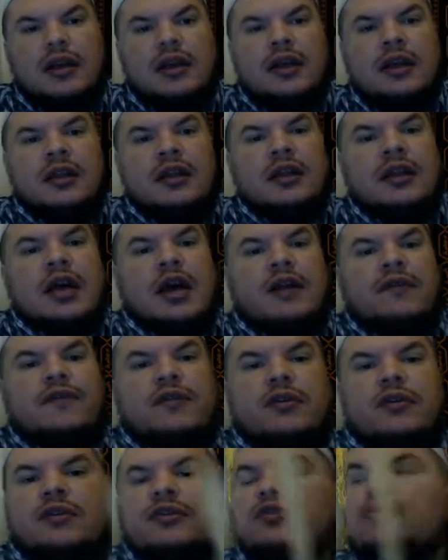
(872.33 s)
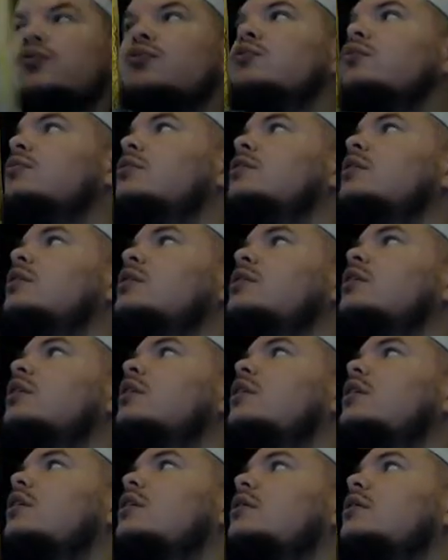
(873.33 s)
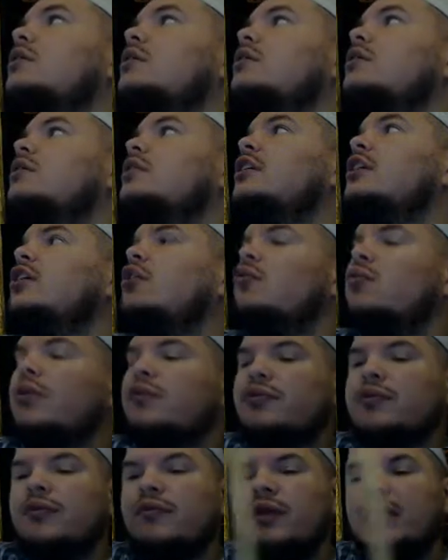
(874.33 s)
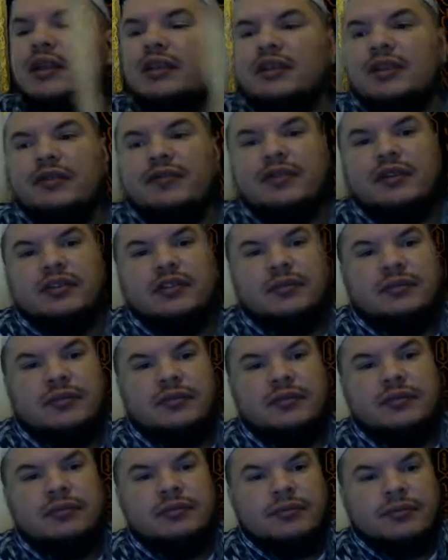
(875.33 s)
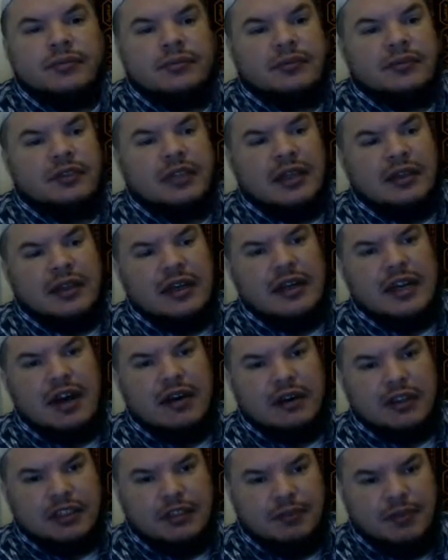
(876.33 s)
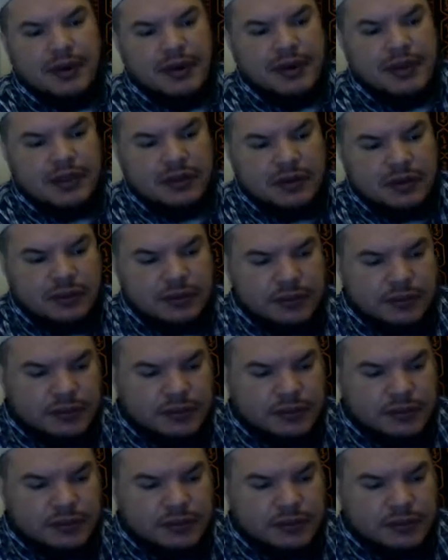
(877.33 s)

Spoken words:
in an effort to deal with the relativism that they now experience,